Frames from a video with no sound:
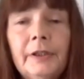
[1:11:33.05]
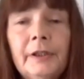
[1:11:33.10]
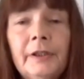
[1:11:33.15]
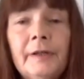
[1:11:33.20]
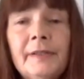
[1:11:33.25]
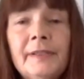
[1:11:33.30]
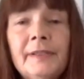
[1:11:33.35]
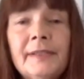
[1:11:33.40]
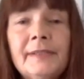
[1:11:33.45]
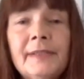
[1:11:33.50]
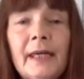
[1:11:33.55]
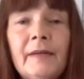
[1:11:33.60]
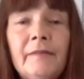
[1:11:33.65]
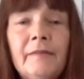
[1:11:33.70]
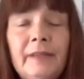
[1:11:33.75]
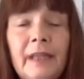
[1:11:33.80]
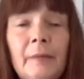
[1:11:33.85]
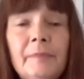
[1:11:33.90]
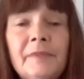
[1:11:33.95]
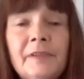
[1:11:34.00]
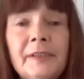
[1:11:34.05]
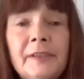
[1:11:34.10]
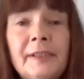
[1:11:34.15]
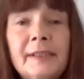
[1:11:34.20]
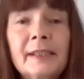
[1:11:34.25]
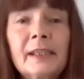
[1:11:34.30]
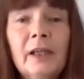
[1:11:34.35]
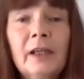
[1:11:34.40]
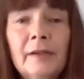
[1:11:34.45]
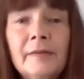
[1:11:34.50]
You know, is it safe for them to
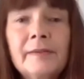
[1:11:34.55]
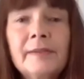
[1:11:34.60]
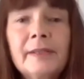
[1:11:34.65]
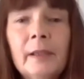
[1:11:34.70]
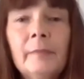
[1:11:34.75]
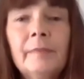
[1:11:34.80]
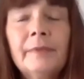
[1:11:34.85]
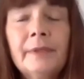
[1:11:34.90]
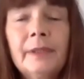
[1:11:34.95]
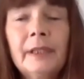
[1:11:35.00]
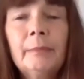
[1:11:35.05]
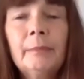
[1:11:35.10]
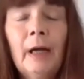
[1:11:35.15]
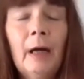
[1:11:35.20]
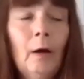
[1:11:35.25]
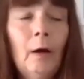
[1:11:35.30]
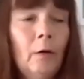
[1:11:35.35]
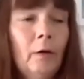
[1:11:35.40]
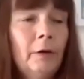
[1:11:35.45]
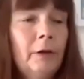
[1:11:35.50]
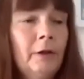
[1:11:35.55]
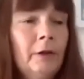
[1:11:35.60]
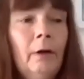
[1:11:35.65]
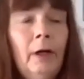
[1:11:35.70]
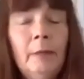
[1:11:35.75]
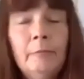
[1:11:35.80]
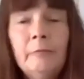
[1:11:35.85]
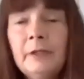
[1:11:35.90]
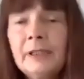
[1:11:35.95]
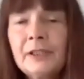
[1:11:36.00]
disclose something about, you know,
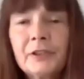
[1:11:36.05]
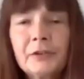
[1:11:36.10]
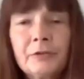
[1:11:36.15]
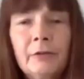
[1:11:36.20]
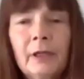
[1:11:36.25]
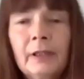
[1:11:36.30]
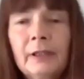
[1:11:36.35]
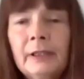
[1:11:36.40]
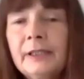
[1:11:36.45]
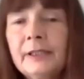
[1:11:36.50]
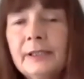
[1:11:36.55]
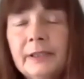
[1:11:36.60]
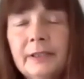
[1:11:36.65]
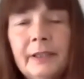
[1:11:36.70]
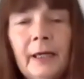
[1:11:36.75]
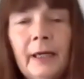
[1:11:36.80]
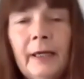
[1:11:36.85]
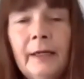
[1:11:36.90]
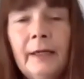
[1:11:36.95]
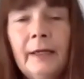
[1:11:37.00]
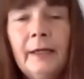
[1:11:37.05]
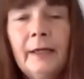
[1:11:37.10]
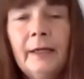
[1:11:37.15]
I'm really struggling today, you